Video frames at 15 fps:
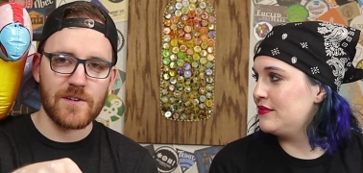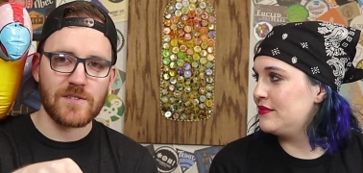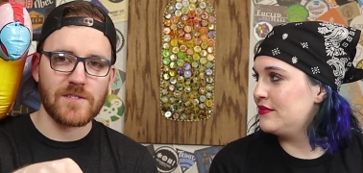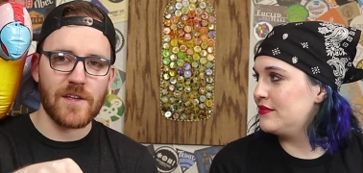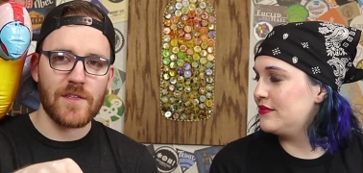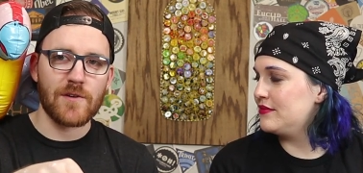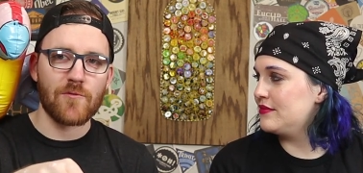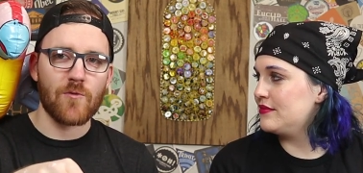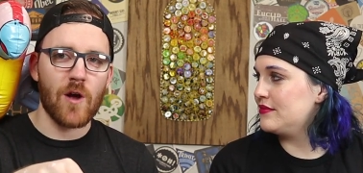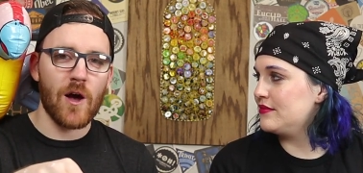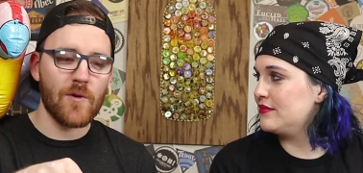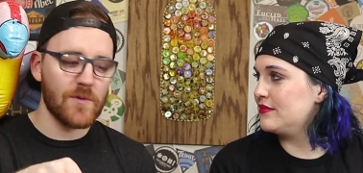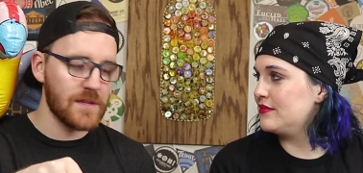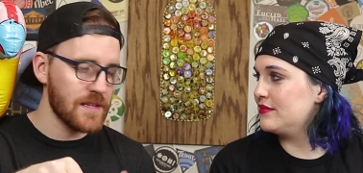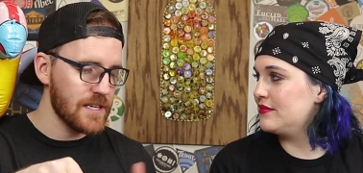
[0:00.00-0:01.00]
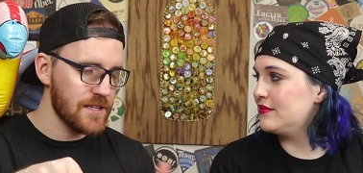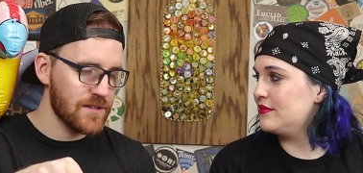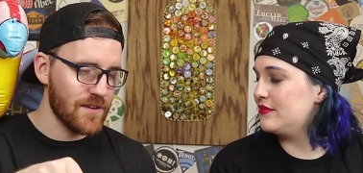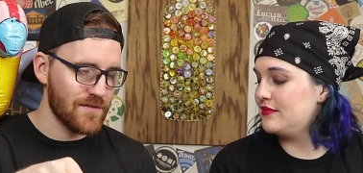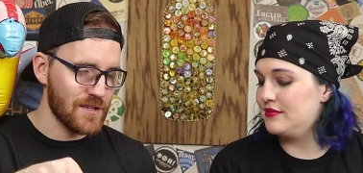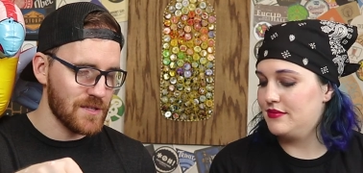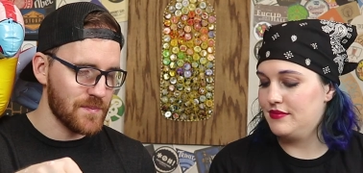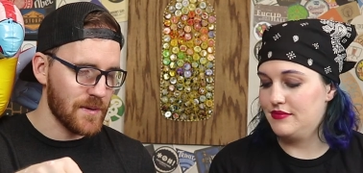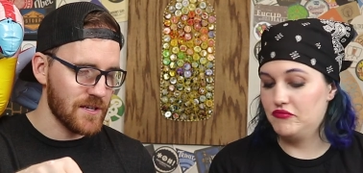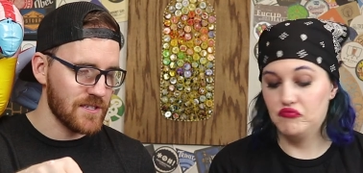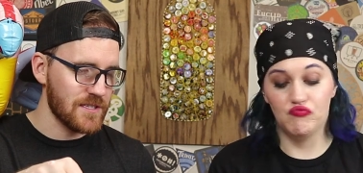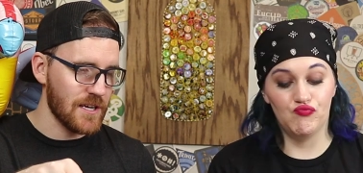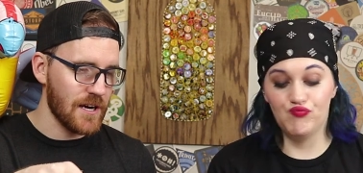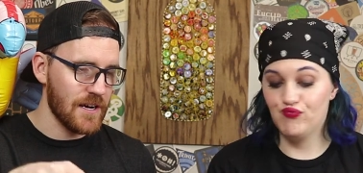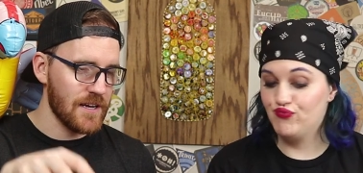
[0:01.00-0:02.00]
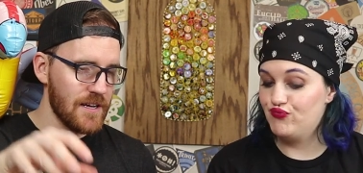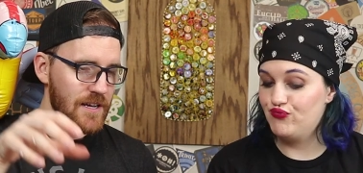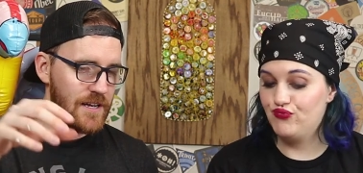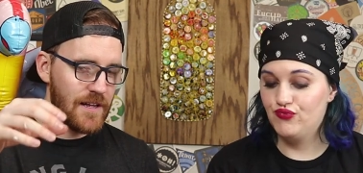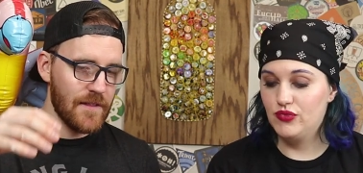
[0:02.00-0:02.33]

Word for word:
Speaker 1: There's nothing wrong with either of these beers. They